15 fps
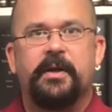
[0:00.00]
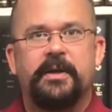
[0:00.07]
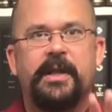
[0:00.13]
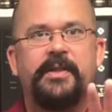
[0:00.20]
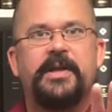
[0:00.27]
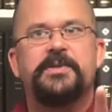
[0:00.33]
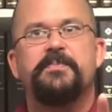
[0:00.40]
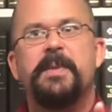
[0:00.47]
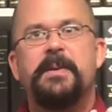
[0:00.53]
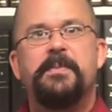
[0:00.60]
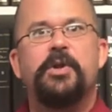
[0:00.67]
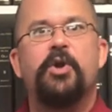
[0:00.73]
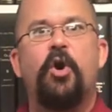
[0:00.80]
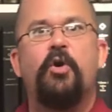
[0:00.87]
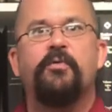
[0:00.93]
Now that's maybe
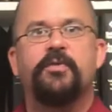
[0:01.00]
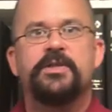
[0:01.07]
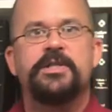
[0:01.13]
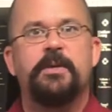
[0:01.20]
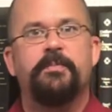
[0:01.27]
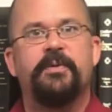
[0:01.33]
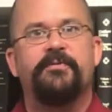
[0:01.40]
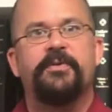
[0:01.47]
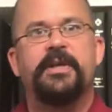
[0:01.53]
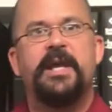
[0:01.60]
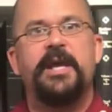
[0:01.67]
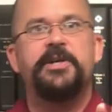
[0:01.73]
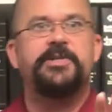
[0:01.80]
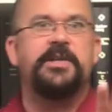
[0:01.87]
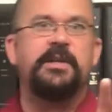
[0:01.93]
an
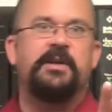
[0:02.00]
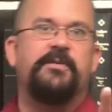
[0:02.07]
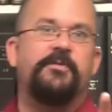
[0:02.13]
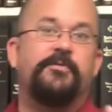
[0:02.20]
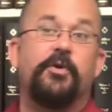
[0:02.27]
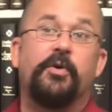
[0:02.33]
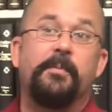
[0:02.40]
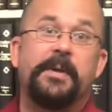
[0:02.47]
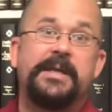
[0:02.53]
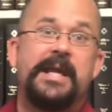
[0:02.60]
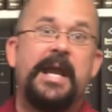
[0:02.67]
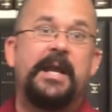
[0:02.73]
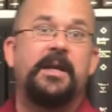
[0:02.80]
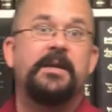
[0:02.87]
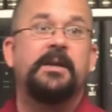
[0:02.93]
oversimplification, and if you're a
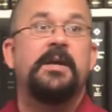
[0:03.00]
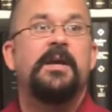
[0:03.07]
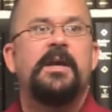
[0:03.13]
mechanic